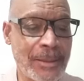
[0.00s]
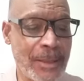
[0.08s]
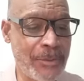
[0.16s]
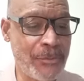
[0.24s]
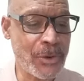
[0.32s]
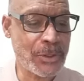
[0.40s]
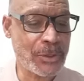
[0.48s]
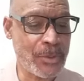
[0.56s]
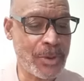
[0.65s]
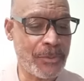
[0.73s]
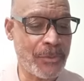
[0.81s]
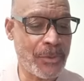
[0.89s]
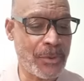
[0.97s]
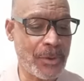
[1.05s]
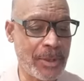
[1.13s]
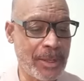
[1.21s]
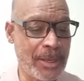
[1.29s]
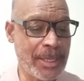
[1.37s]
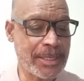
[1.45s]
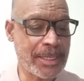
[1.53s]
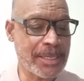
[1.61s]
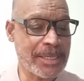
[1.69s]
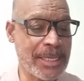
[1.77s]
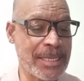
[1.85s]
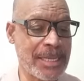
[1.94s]
In verse 24, it
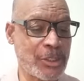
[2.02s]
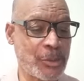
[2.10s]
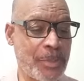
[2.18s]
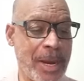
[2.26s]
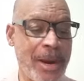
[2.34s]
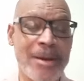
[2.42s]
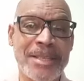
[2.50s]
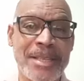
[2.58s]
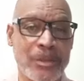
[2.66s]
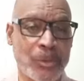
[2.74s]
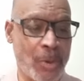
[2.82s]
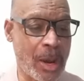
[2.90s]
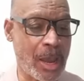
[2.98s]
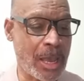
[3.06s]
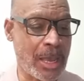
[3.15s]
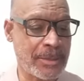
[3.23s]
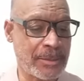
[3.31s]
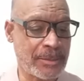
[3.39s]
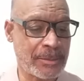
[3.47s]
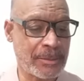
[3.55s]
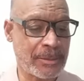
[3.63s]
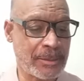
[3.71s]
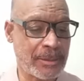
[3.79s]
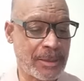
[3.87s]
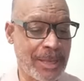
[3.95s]
says, He that spares his rod,
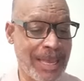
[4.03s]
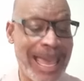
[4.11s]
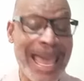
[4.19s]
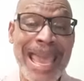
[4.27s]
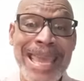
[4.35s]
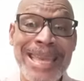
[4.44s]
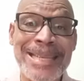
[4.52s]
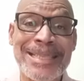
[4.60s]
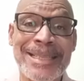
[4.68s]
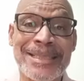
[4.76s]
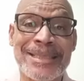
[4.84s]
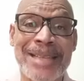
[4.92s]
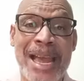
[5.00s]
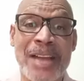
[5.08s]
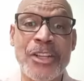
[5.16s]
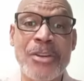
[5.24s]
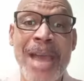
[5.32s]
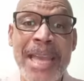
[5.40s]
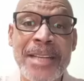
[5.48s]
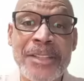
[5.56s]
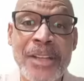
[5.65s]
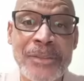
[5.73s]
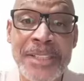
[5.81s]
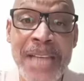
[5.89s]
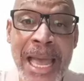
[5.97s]
Hate is his child. You hate
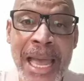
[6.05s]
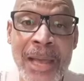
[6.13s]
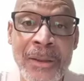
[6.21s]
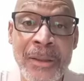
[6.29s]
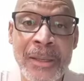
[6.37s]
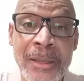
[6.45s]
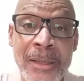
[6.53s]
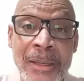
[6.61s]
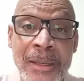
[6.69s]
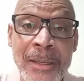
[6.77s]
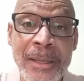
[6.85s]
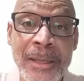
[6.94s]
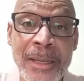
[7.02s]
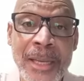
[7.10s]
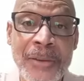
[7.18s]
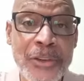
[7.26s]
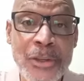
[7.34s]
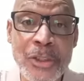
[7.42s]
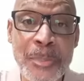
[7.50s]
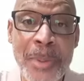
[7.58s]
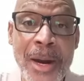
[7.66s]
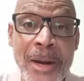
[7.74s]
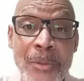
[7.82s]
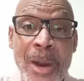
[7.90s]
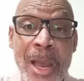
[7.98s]
your child if you
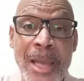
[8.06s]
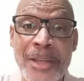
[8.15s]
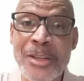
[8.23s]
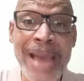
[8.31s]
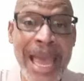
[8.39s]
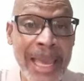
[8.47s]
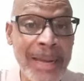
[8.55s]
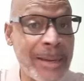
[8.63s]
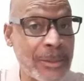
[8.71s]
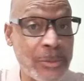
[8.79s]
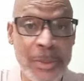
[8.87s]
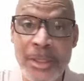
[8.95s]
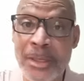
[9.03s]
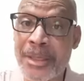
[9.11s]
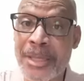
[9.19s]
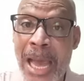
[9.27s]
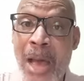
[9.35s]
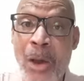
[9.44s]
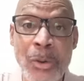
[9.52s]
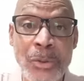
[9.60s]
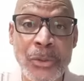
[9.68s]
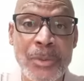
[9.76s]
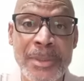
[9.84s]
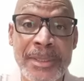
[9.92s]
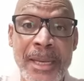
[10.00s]
spare the rod. You hate it. That's what
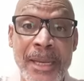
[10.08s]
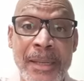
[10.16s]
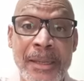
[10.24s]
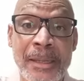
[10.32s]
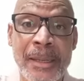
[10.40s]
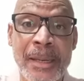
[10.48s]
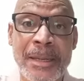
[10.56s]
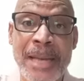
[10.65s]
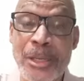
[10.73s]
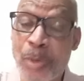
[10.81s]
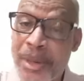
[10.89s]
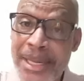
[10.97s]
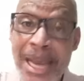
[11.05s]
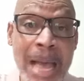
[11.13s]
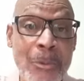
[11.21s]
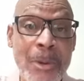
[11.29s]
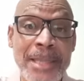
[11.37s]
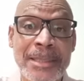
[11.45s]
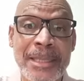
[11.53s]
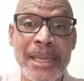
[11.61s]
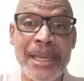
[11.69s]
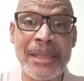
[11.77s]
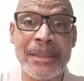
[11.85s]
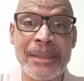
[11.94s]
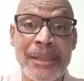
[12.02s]
Yahushua said. That's what Yahweh
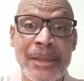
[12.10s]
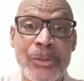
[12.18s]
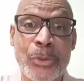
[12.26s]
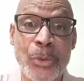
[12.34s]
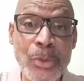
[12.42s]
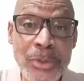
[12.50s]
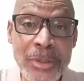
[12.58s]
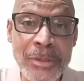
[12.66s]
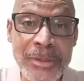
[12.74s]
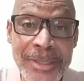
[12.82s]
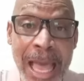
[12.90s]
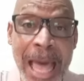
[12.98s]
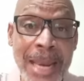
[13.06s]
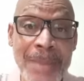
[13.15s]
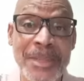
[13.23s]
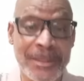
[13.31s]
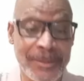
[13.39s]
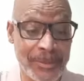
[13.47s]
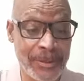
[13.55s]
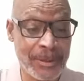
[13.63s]
said through Solomon.